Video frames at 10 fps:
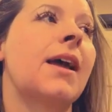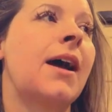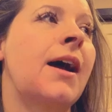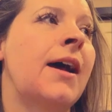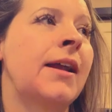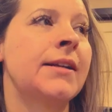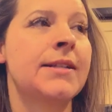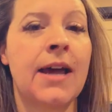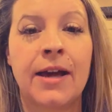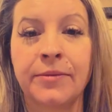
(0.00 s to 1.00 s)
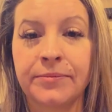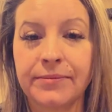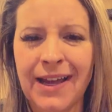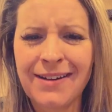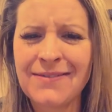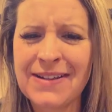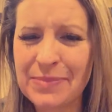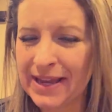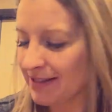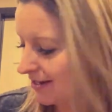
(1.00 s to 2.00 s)
And um, I don't even have
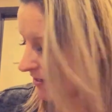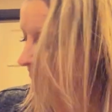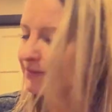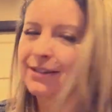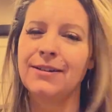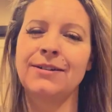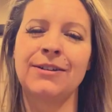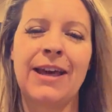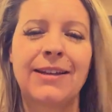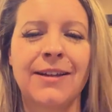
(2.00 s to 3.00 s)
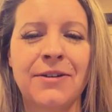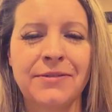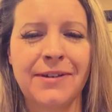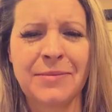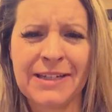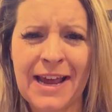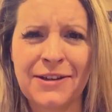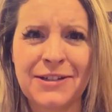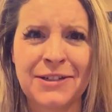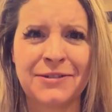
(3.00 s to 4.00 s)
pants on. You don't know that, though. I mean, now
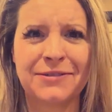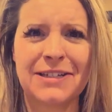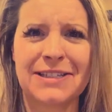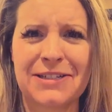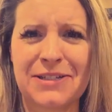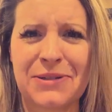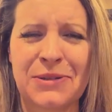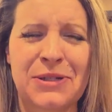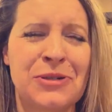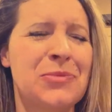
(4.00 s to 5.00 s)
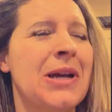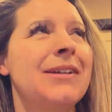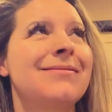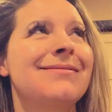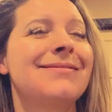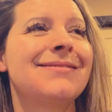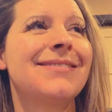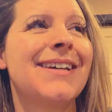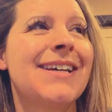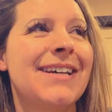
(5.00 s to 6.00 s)
you do, because I just told you, but
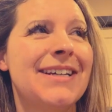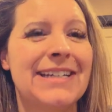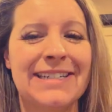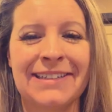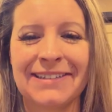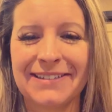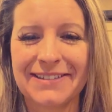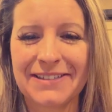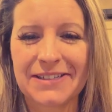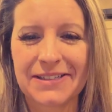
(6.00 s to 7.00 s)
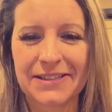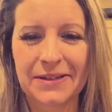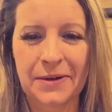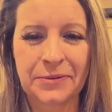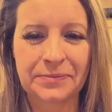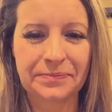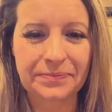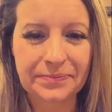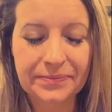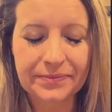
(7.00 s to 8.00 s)
you didn't. So
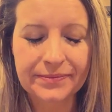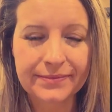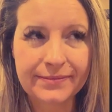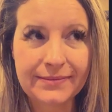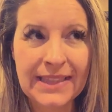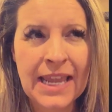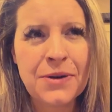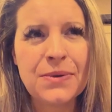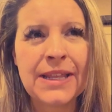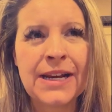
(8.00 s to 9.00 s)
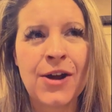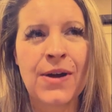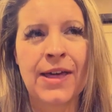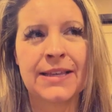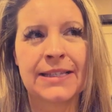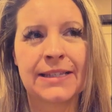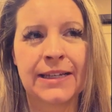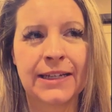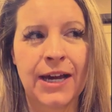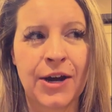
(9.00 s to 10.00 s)
I don't really know how this is
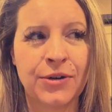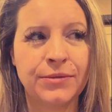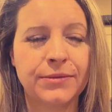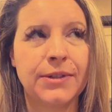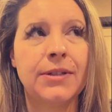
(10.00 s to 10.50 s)
gonna go,